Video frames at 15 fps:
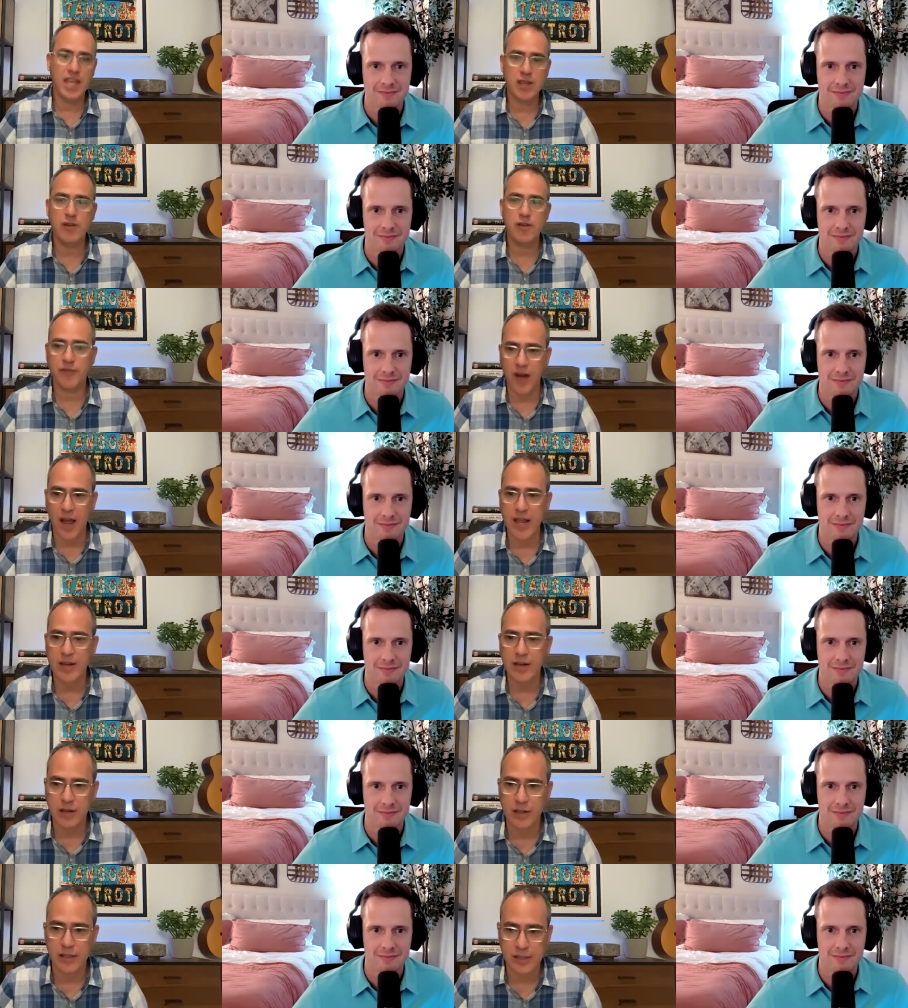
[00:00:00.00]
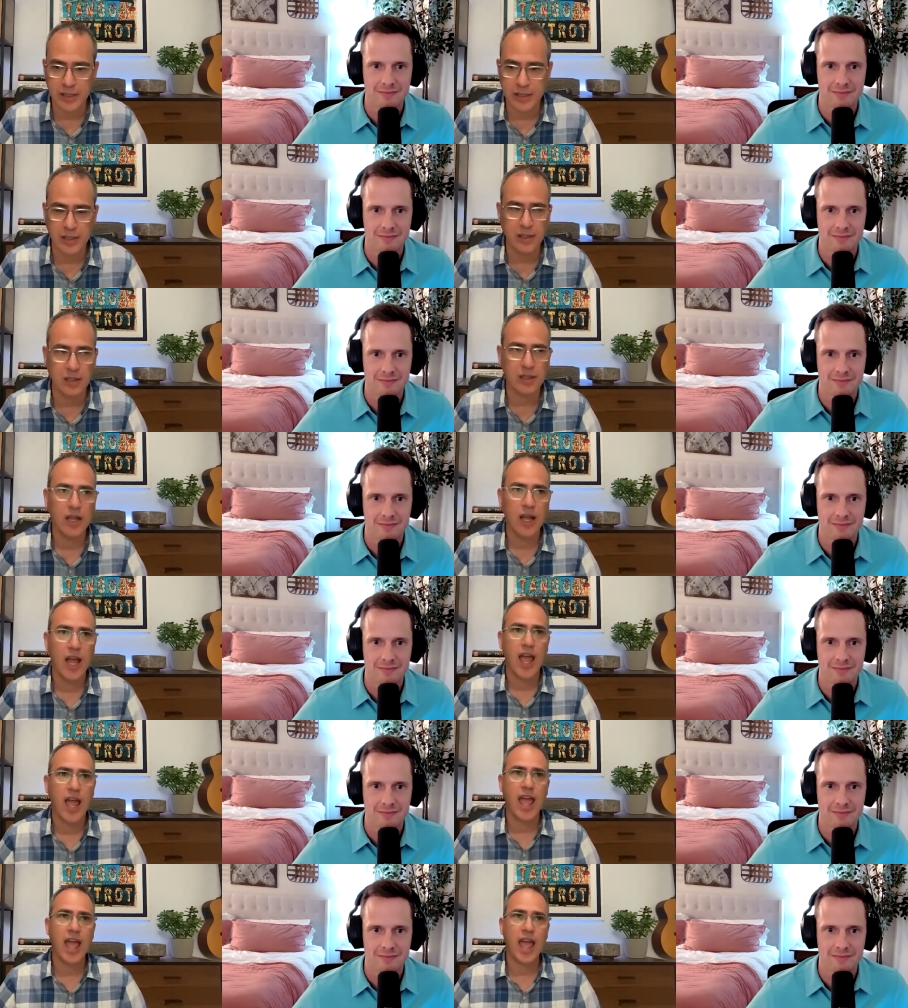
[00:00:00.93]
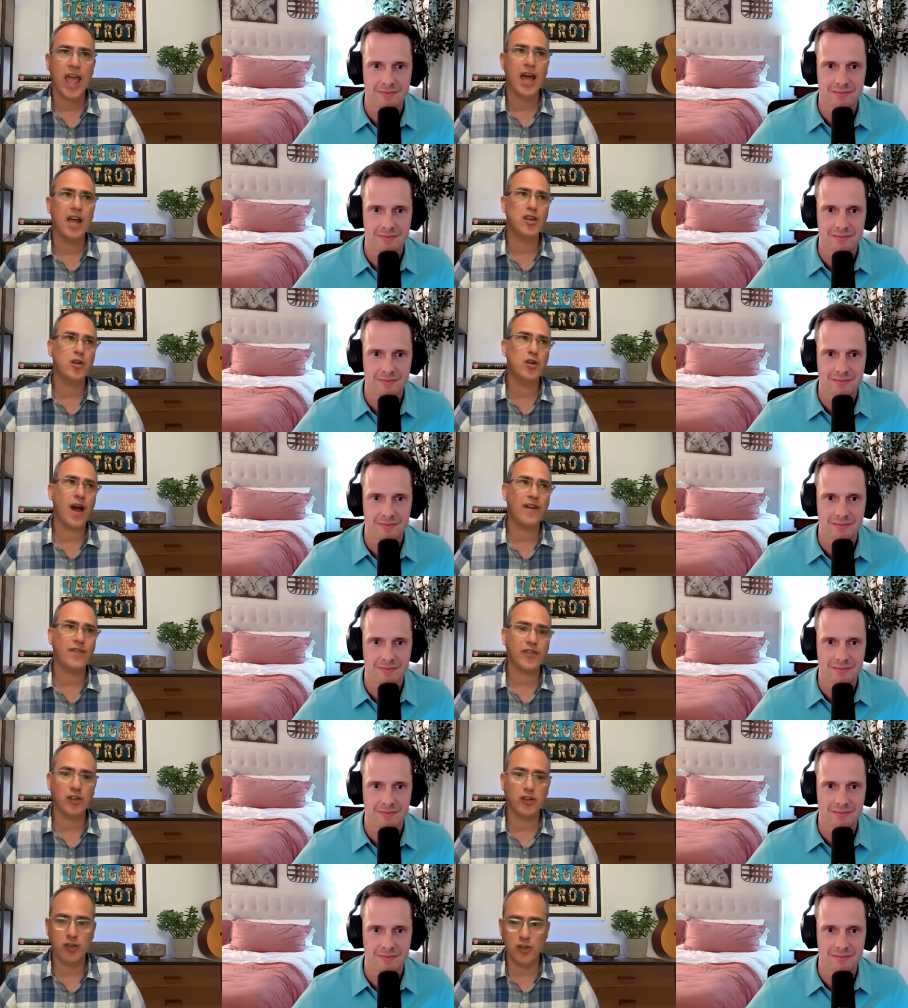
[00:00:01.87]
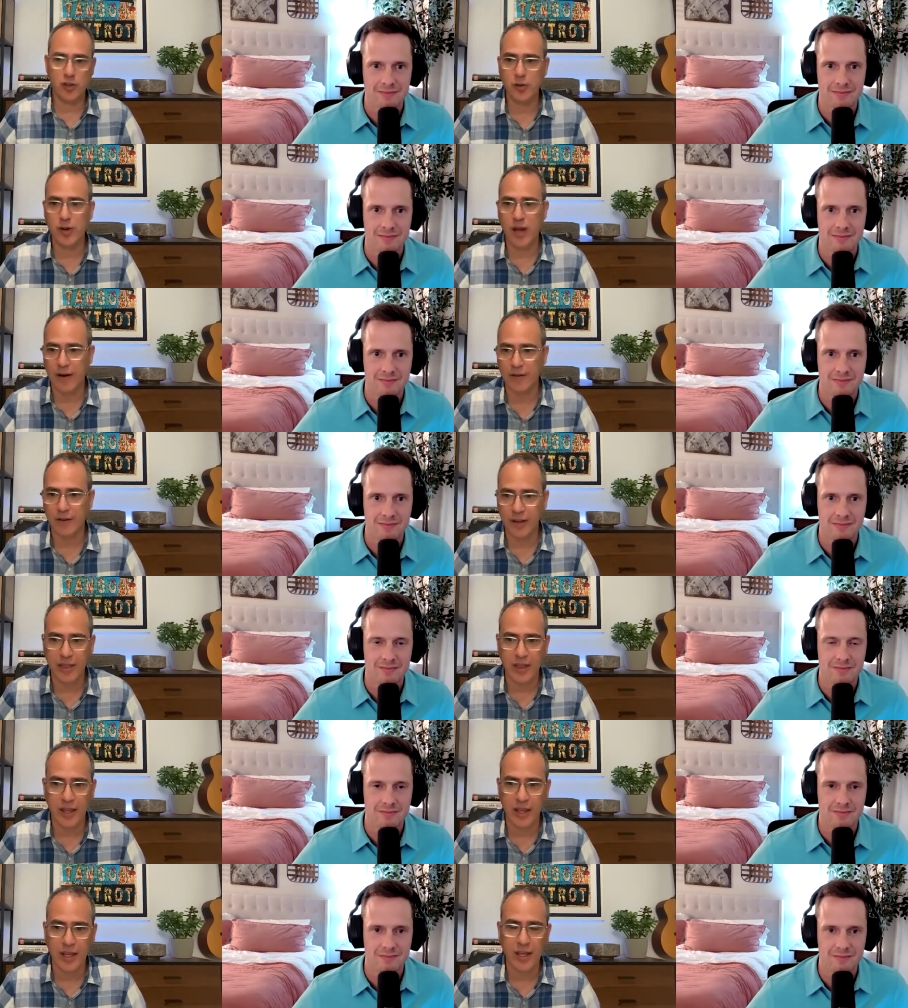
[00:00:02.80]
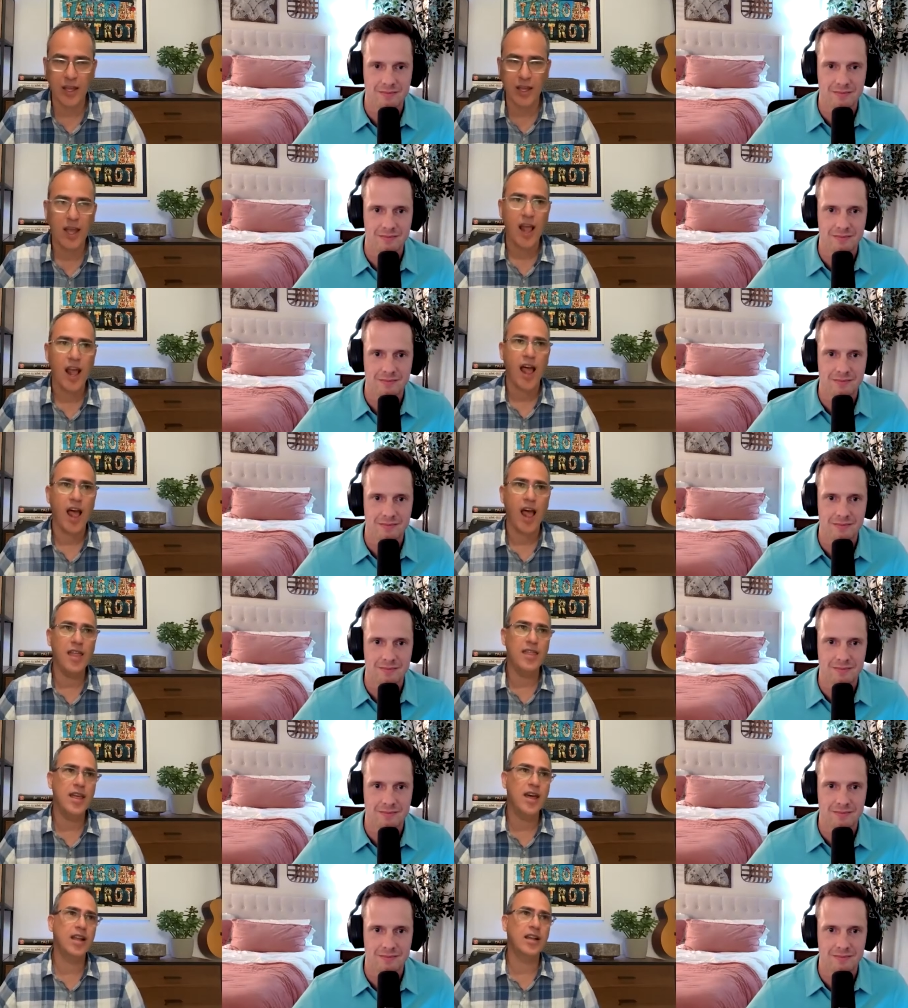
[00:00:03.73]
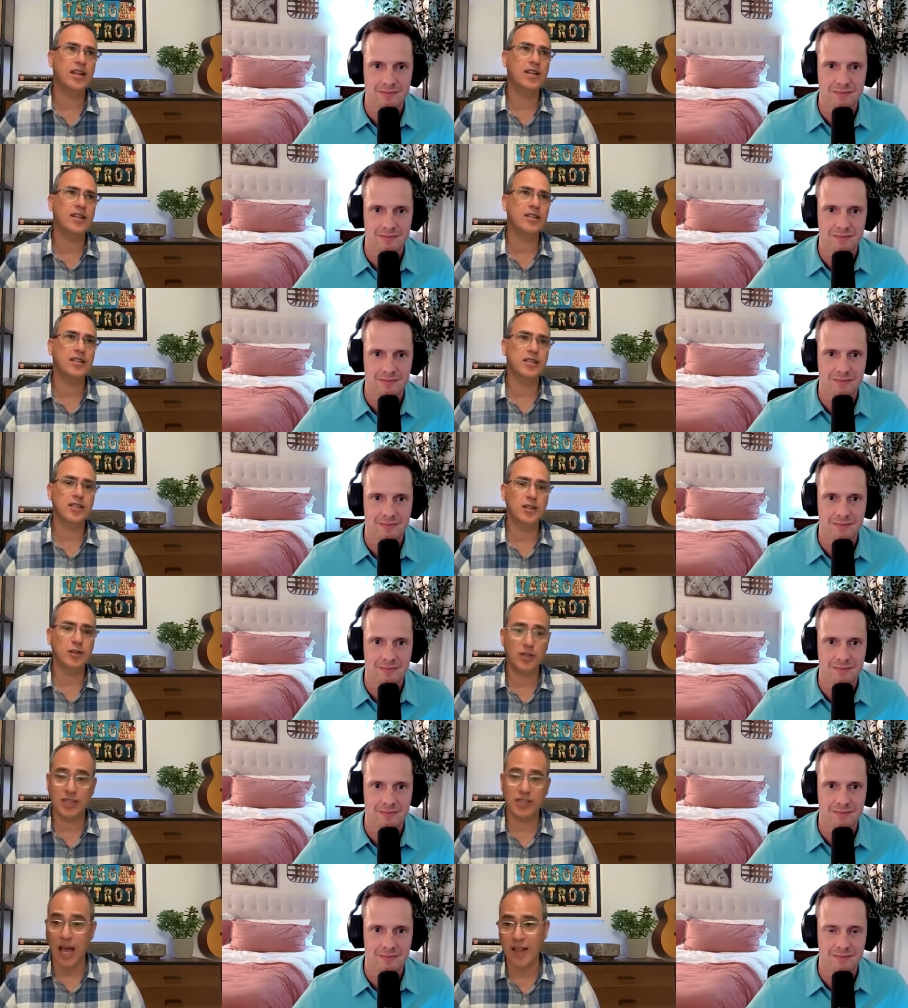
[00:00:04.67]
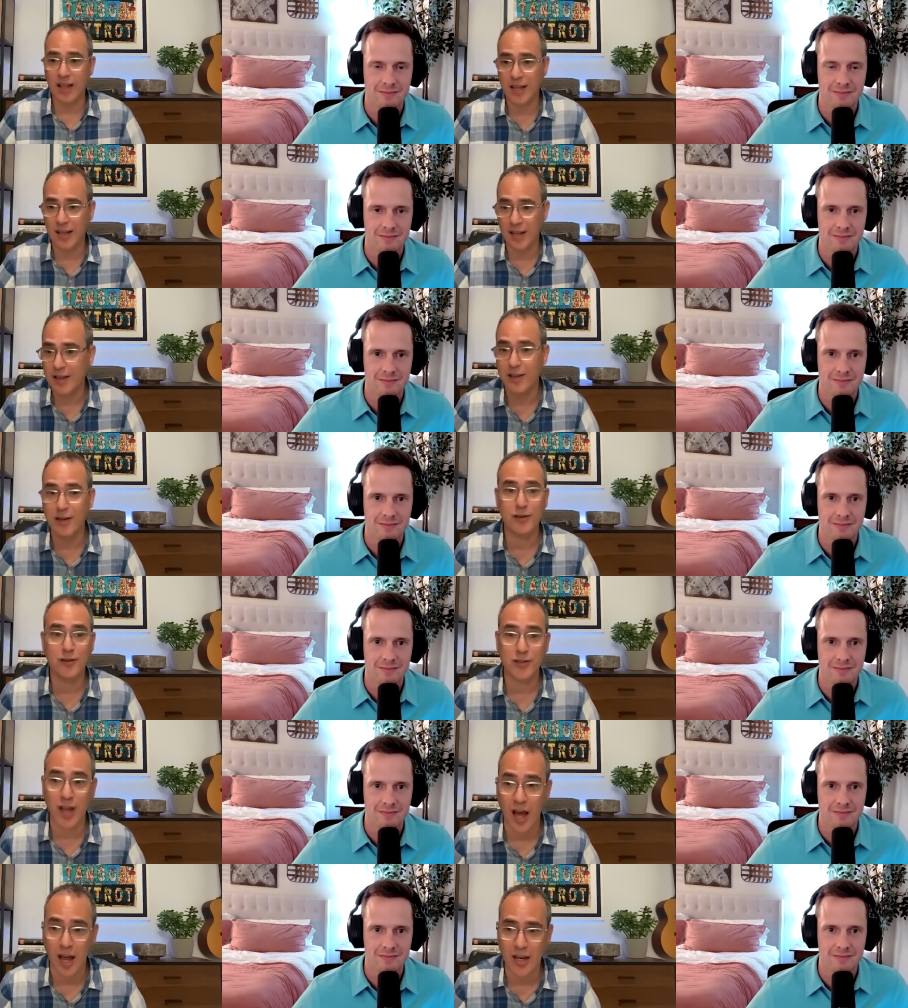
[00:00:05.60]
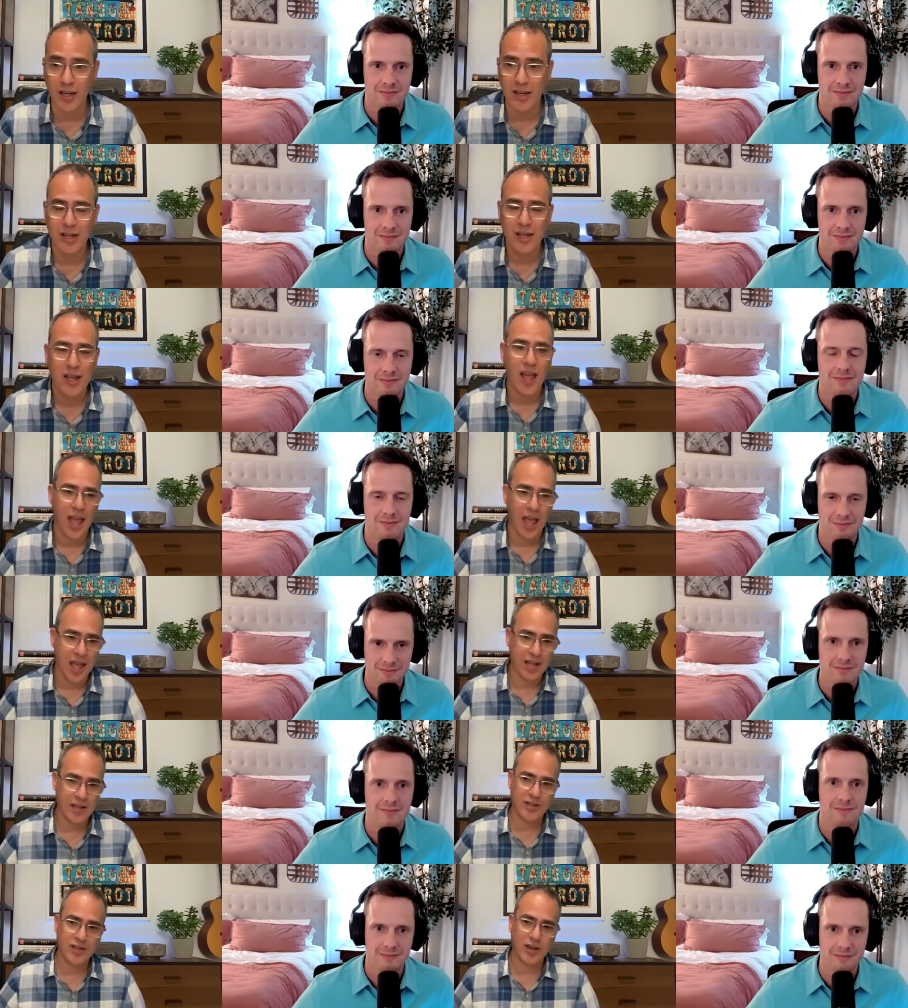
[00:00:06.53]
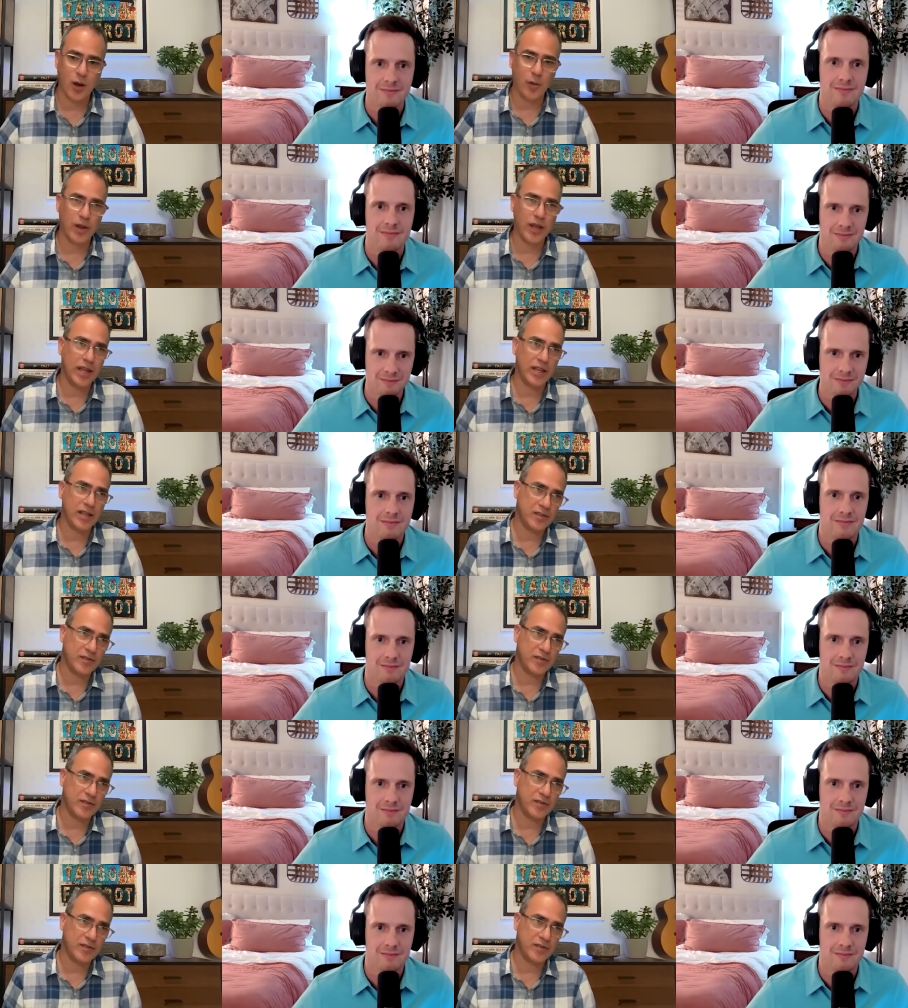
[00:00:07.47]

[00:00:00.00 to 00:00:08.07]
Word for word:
Speaker 1: you find a good deal and you have to do everything. and then you sell it and then you're done. And so it's